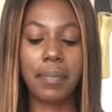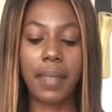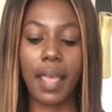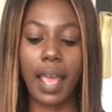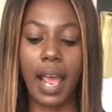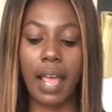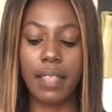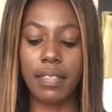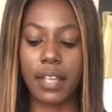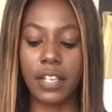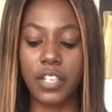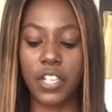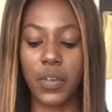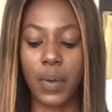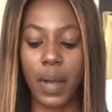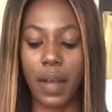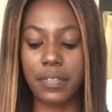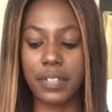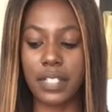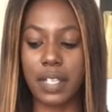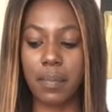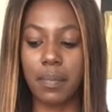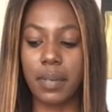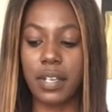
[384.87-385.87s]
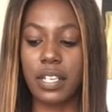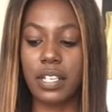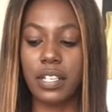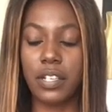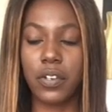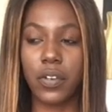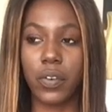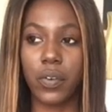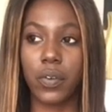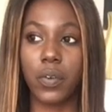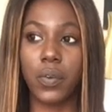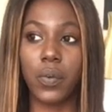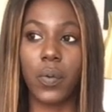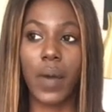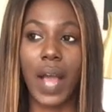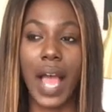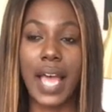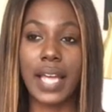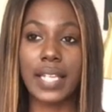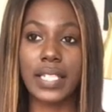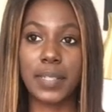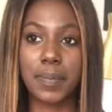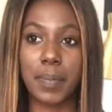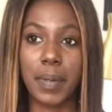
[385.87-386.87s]
And then you have somebody here who
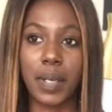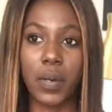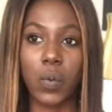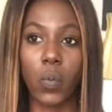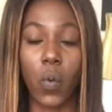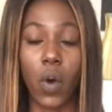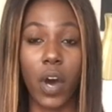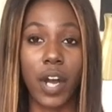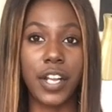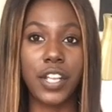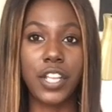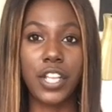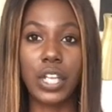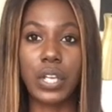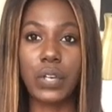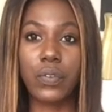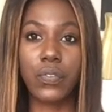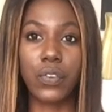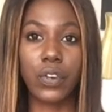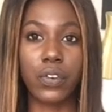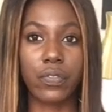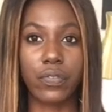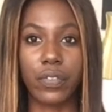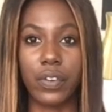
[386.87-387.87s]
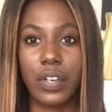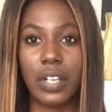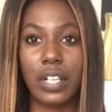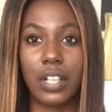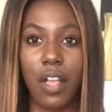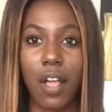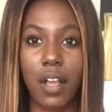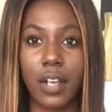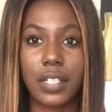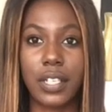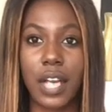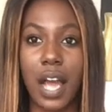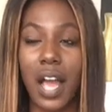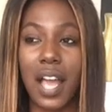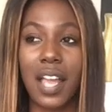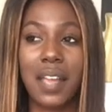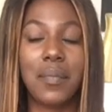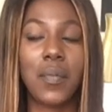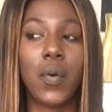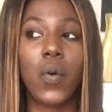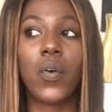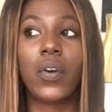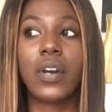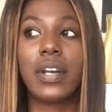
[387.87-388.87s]
has been wanting you for a very long
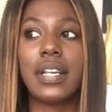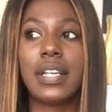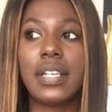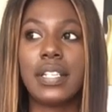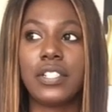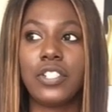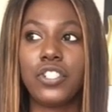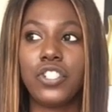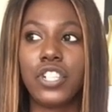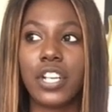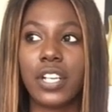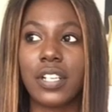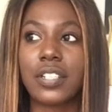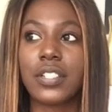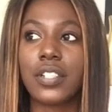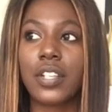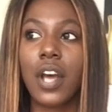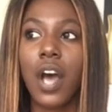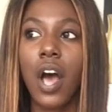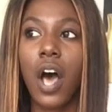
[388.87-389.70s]
time or is just